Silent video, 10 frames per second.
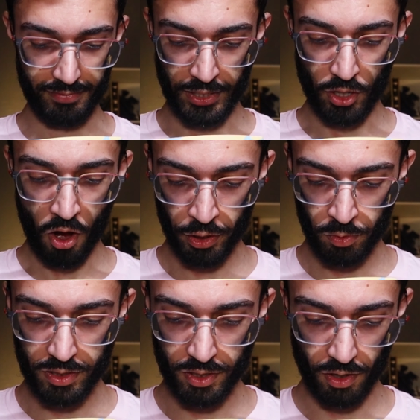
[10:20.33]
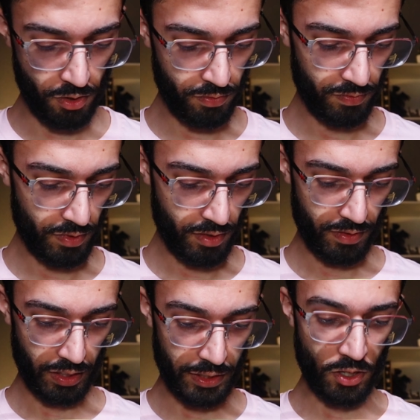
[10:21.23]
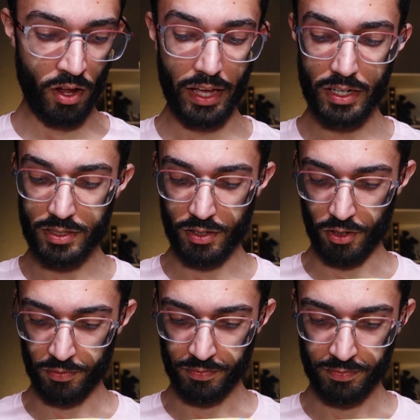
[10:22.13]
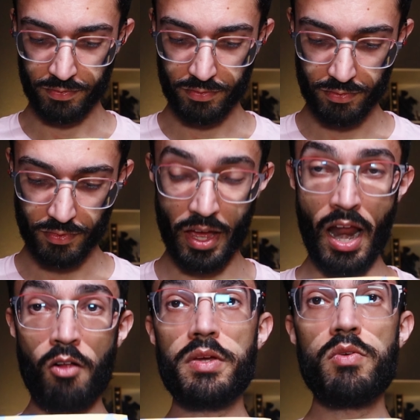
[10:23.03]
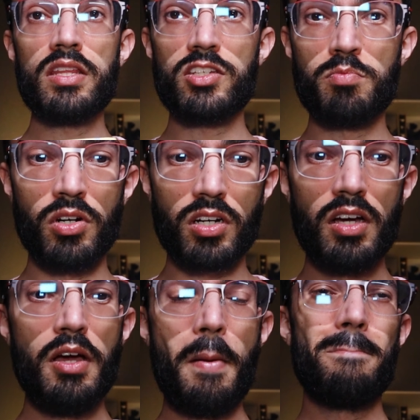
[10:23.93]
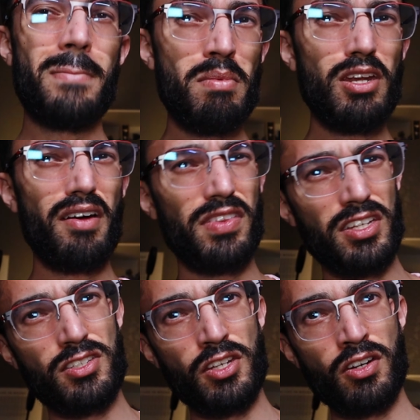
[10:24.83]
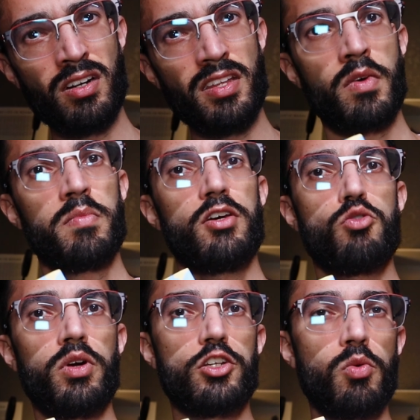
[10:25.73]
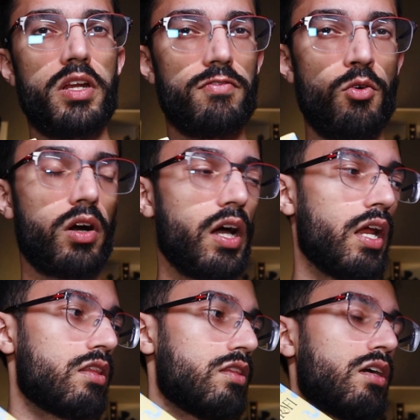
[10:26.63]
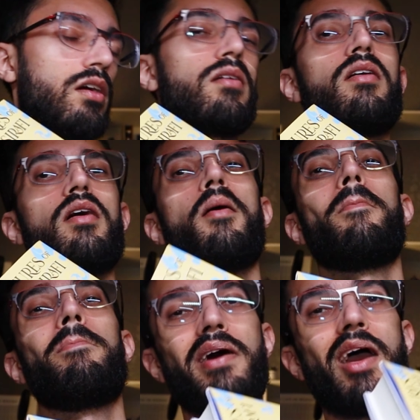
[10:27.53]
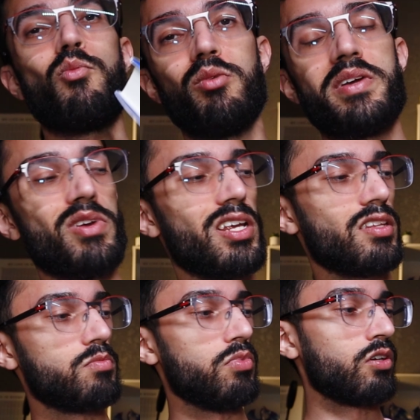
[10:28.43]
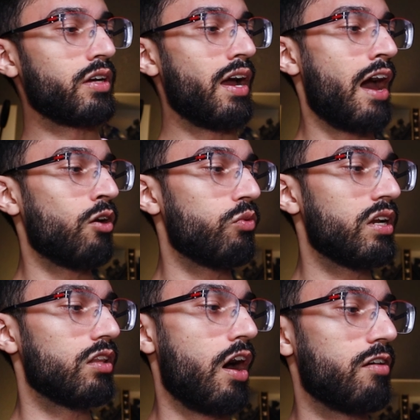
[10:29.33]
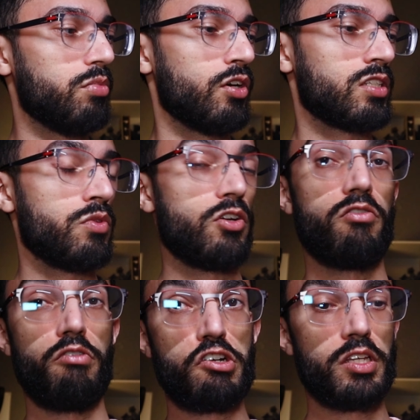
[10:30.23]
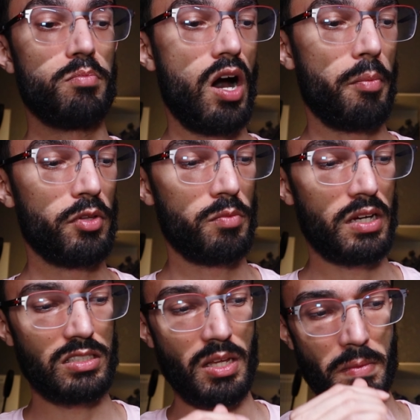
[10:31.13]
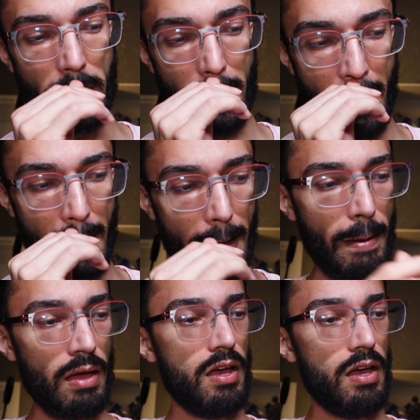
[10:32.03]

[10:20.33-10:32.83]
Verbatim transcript: That's all you need to know. That's all I need to know. And I will be reading this book, maybe not this year. This might be a twenty twenty-four kind of thing. But I will be reading this book, okay? I don't read a lot of books when they're originally popular because I'm like, eh,